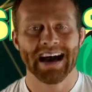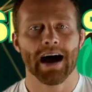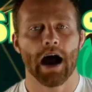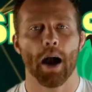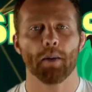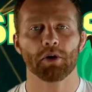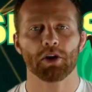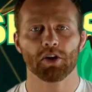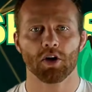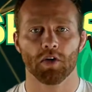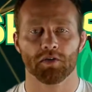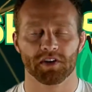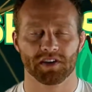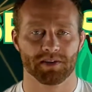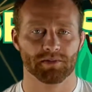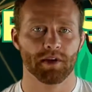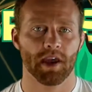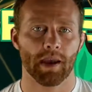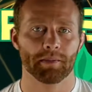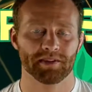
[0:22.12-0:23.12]
I'm going to go over
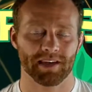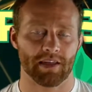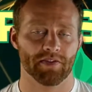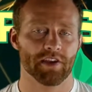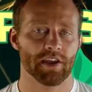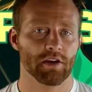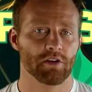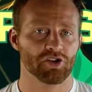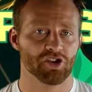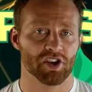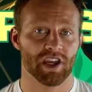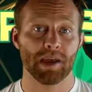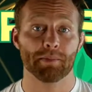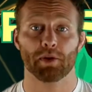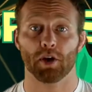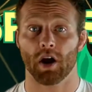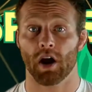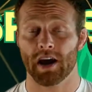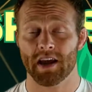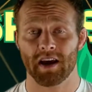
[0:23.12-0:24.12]
some games I think you should keep
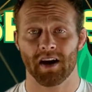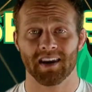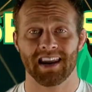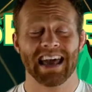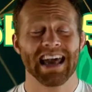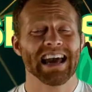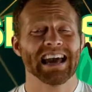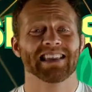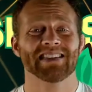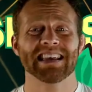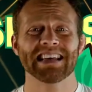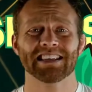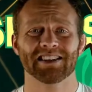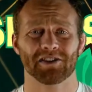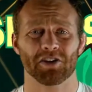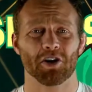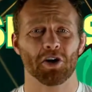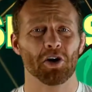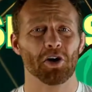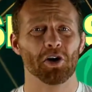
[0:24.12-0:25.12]
your eye on. These
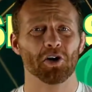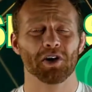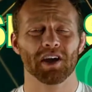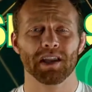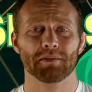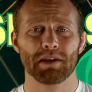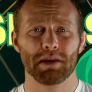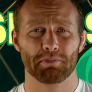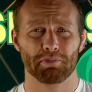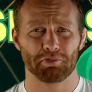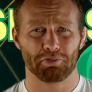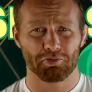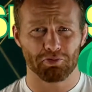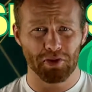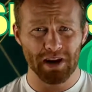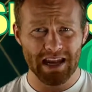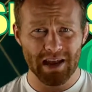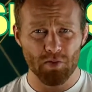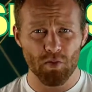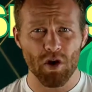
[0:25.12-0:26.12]
are all going to be
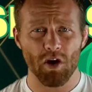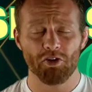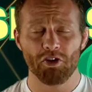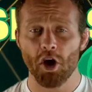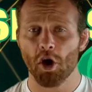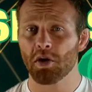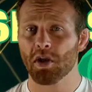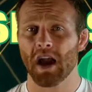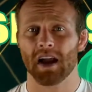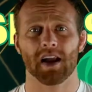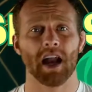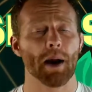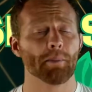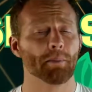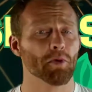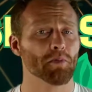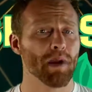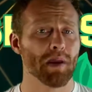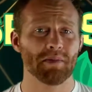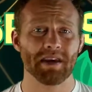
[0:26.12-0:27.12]
pretty well known, a
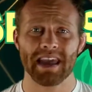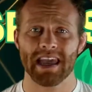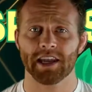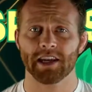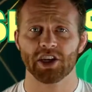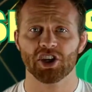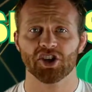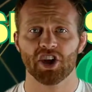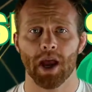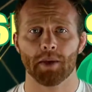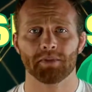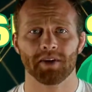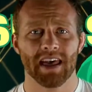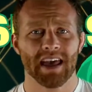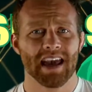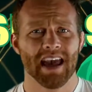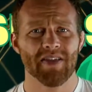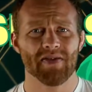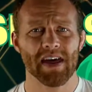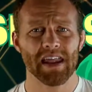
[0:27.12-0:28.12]
couple maybe hidden gems,
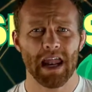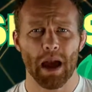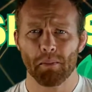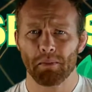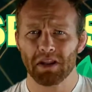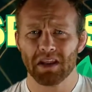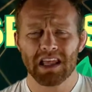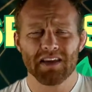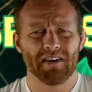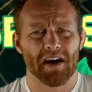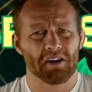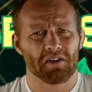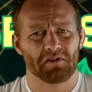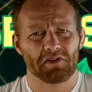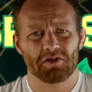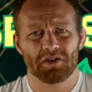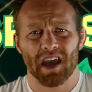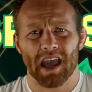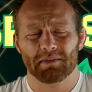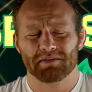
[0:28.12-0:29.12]
and then I'm going to leave out a few
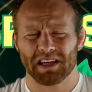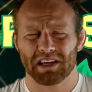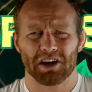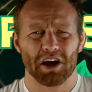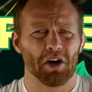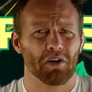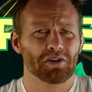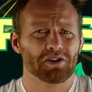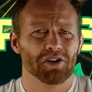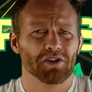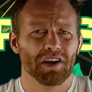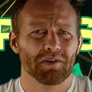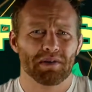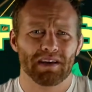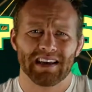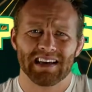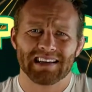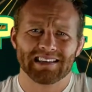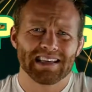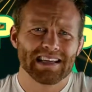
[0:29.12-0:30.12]
games like Call of Duty
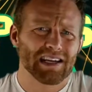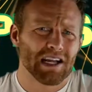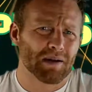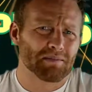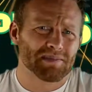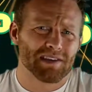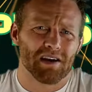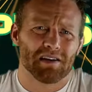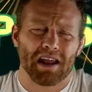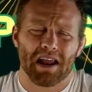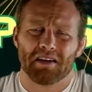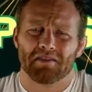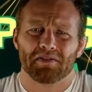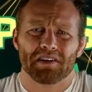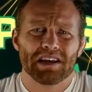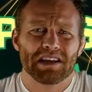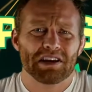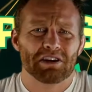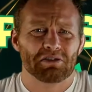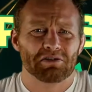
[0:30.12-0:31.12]
because it comes out every
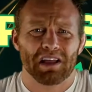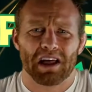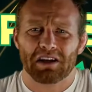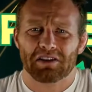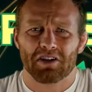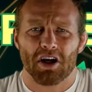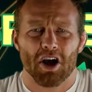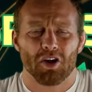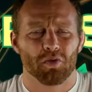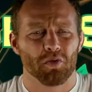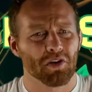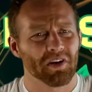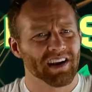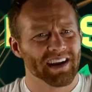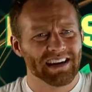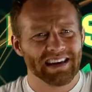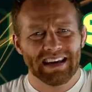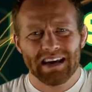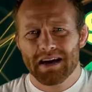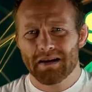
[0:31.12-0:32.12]
year like clockwork,
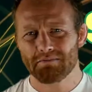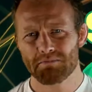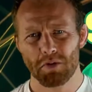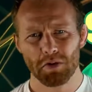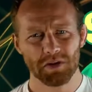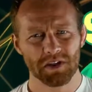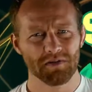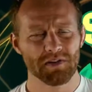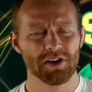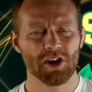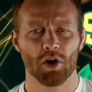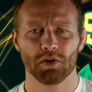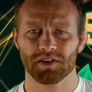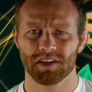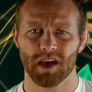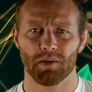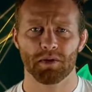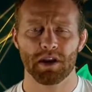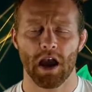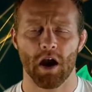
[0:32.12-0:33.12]
and most of you know it's
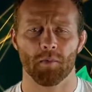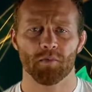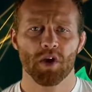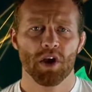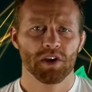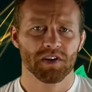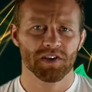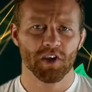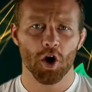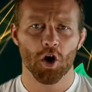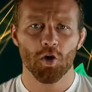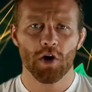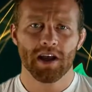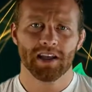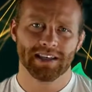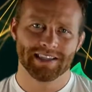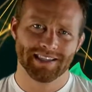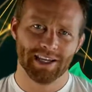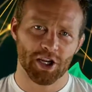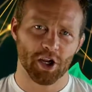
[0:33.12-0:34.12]
coming out. So
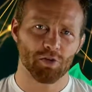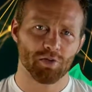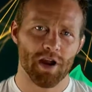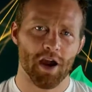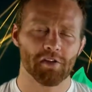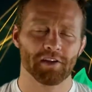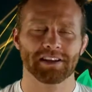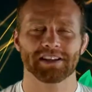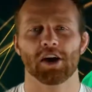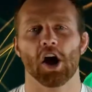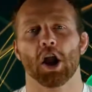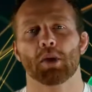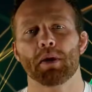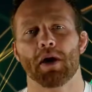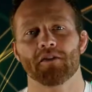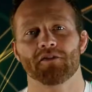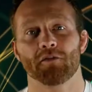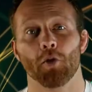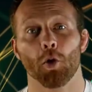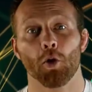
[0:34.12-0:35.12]
stick around, let's talk
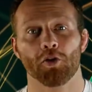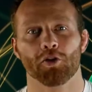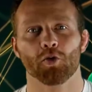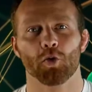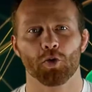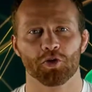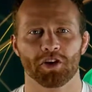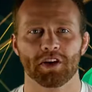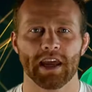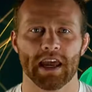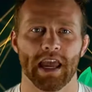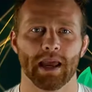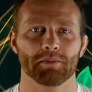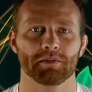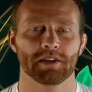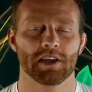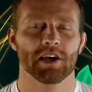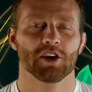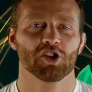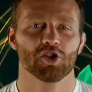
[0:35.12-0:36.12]
about fourth quarter
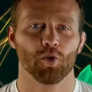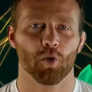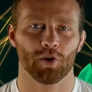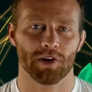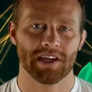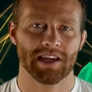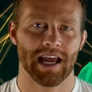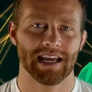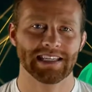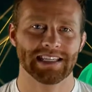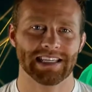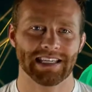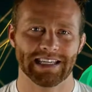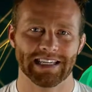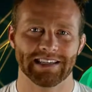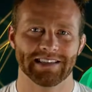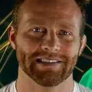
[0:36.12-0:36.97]
games 2019.